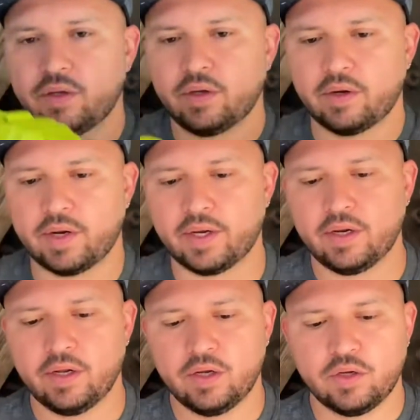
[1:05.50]
right,
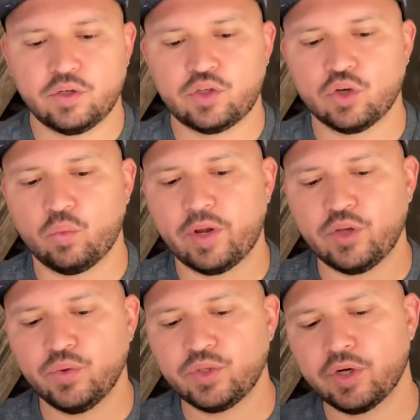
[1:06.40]
so when
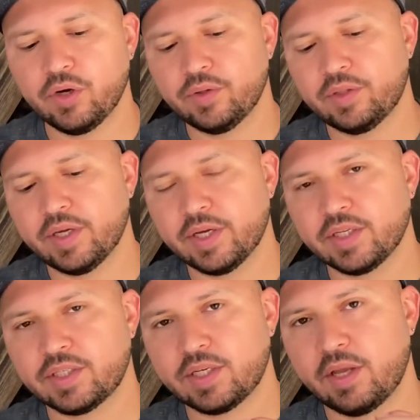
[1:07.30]
you turn
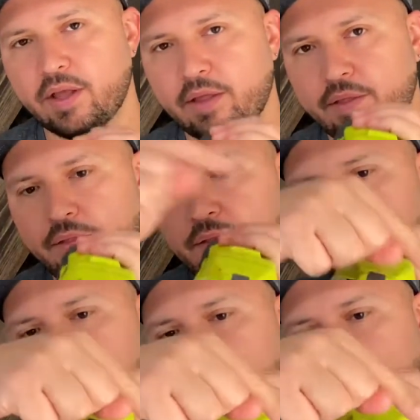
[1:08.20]
this
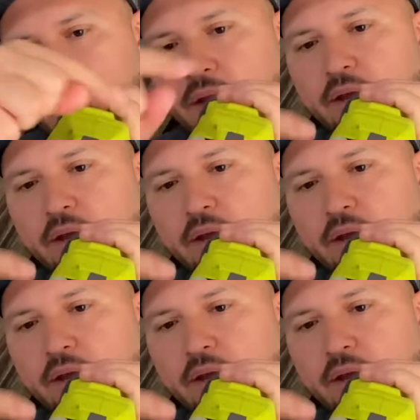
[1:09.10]
way,